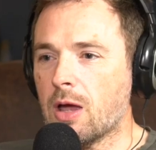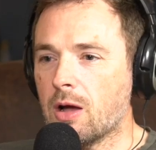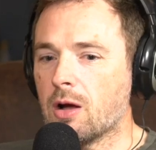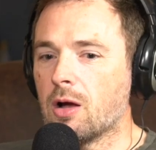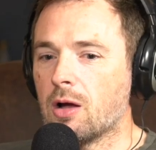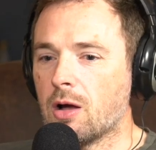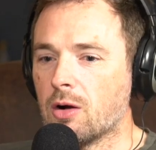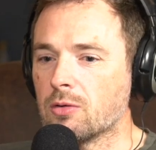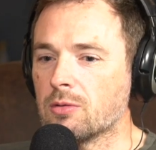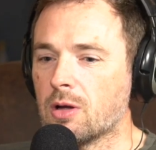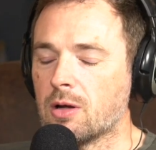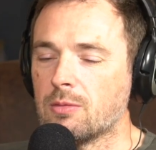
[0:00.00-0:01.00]

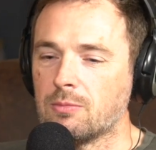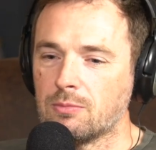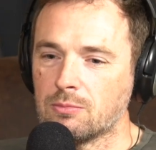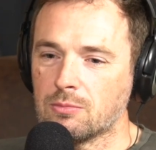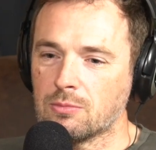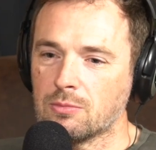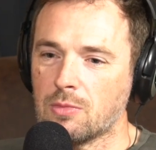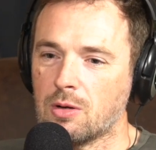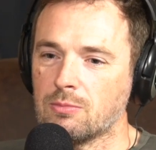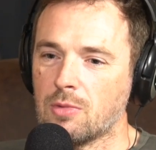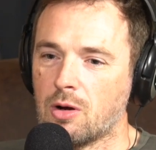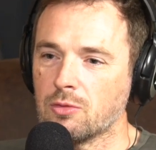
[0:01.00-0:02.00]

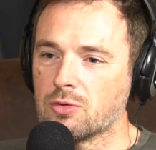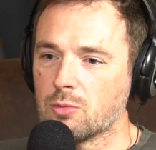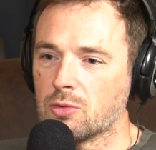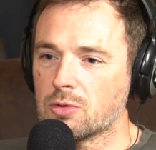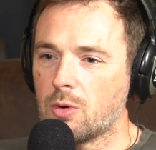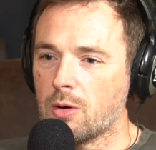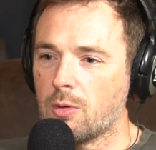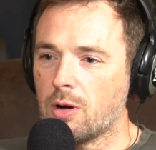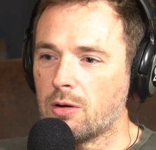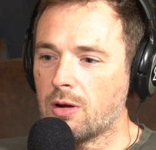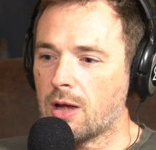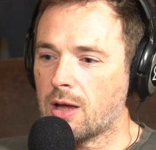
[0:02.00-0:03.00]
holds the water quite
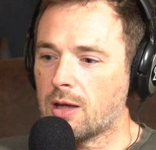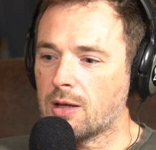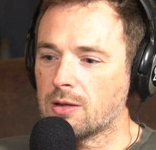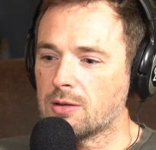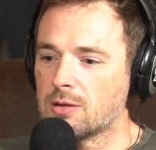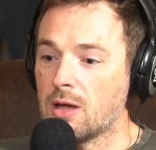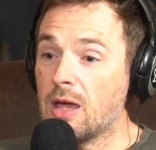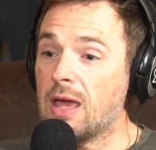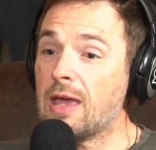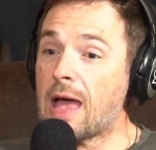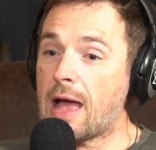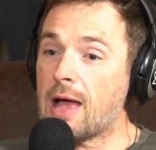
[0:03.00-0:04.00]
well, and
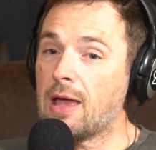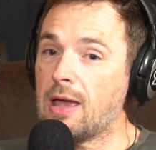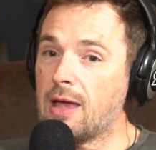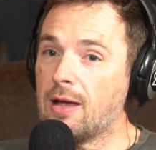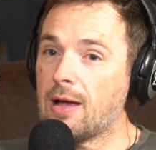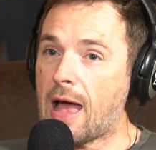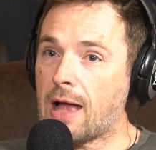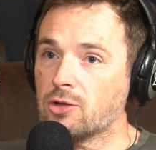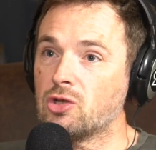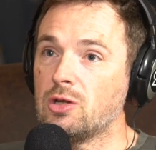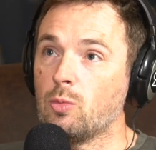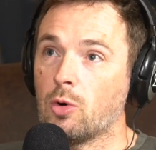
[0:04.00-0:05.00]
it
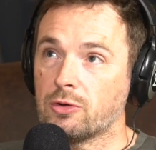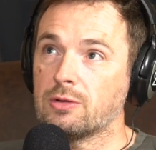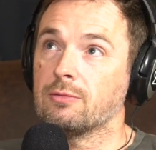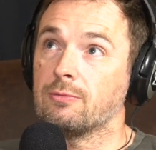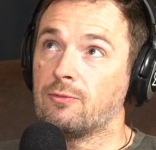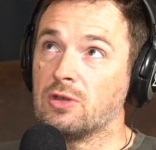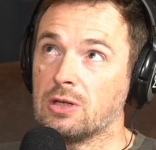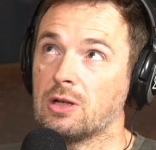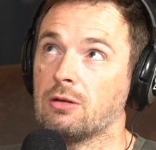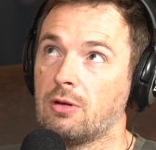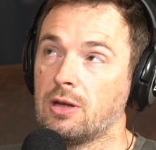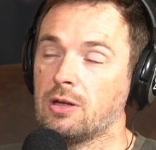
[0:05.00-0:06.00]
actually wasn't
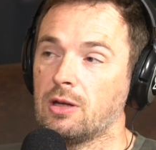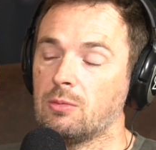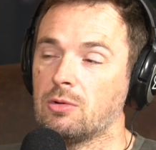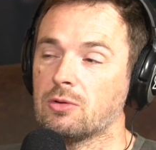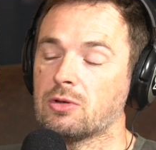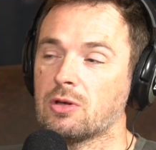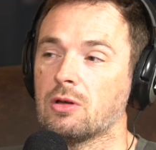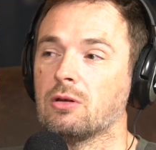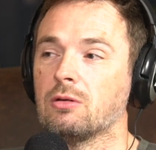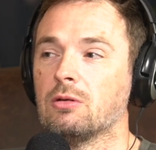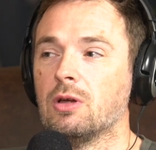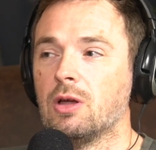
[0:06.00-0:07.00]
physically raining anymore,
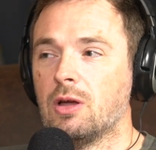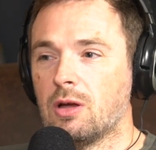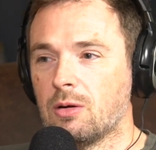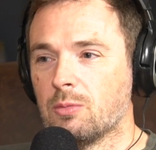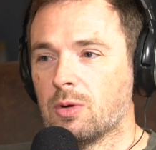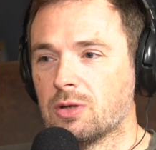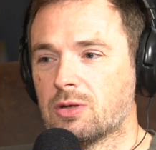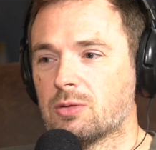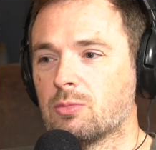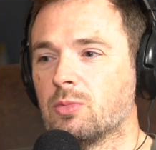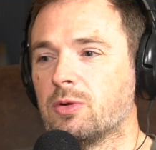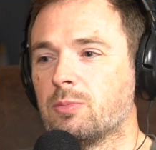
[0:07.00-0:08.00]
so
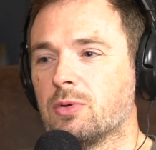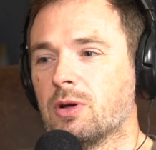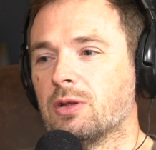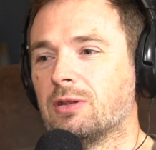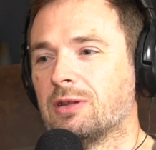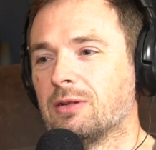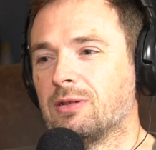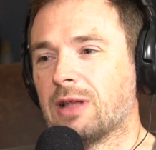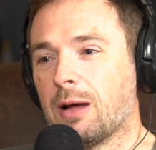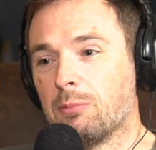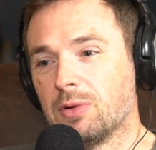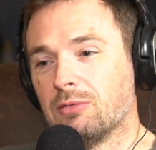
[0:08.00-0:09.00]
which would have put a
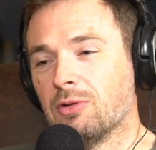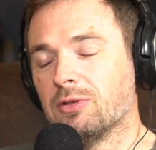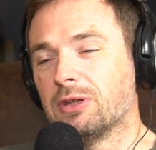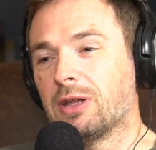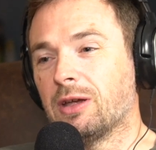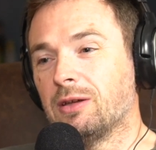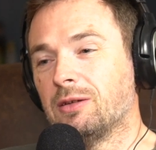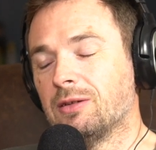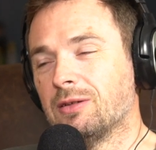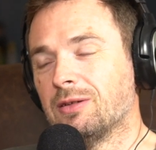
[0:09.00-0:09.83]
dampener on the day,